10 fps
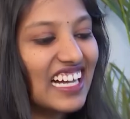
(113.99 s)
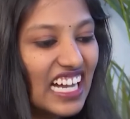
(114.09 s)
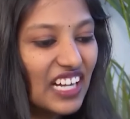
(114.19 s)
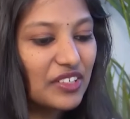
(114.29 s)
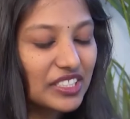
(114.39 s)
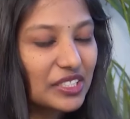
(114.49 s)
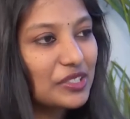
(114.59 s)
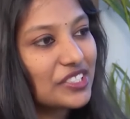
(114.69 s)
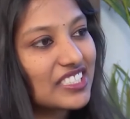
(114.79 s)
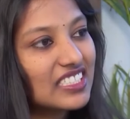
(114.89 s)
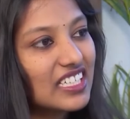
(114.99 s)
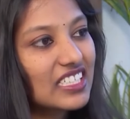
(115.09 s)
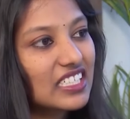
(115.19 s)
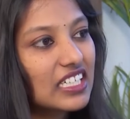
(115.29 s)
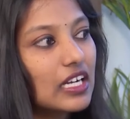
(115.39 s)
I have other question
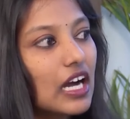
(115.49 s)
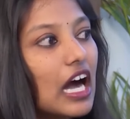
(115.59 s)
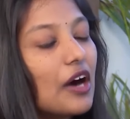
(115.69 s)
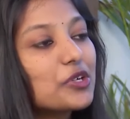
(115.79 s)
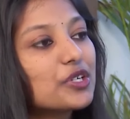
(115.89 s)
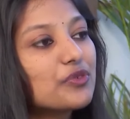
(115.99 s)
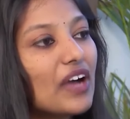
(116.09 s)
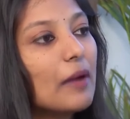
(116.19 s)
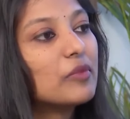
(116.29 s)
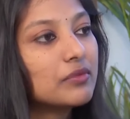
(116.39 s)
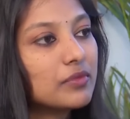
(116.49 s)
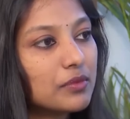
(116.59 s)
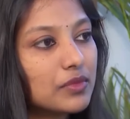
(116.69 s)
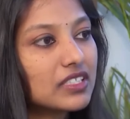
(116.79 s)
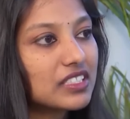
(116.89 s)
that how should family
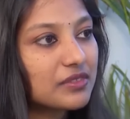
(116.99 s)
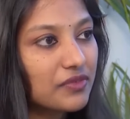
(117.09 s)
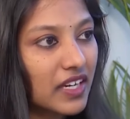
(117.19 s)
members and